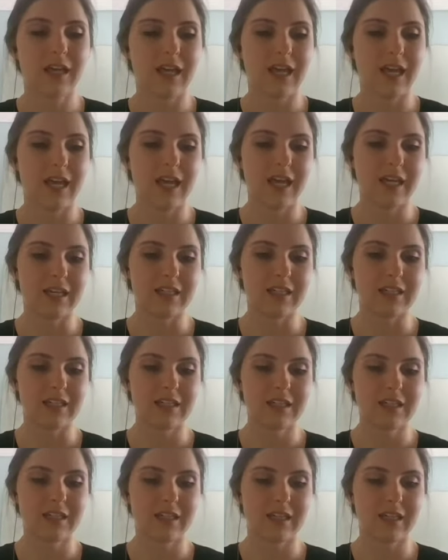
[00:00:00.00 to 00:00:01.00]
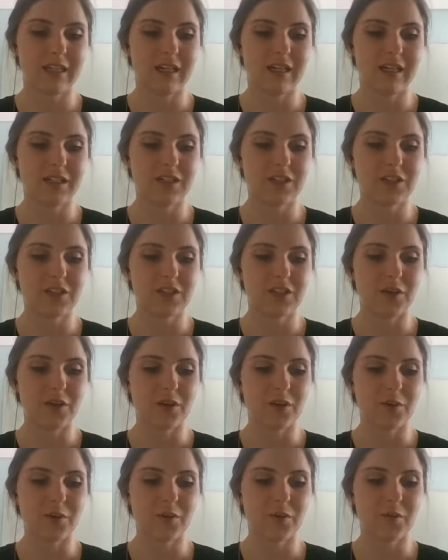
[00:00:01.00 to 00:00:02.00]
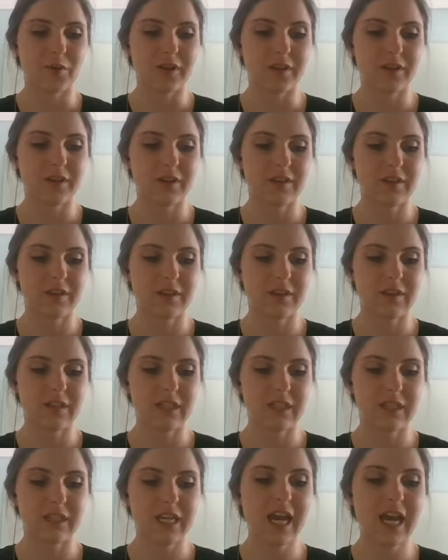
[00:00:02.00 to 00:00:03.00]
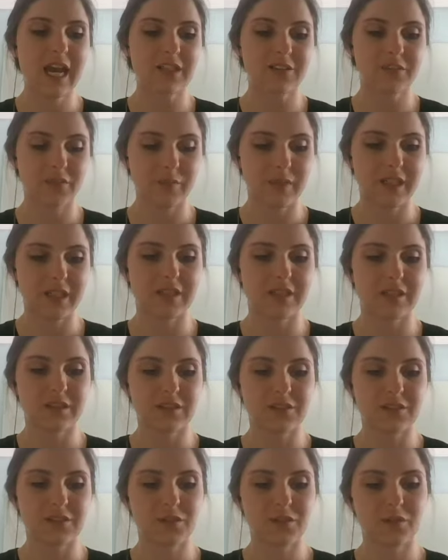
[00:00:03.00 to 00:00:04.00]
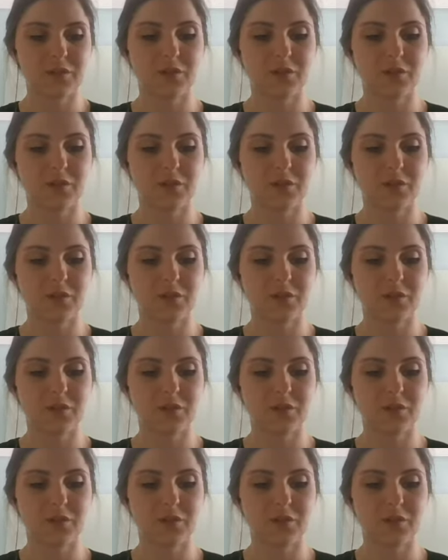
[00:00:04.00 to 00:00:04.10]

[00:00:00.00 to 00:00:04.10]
And so with the gas fermenters,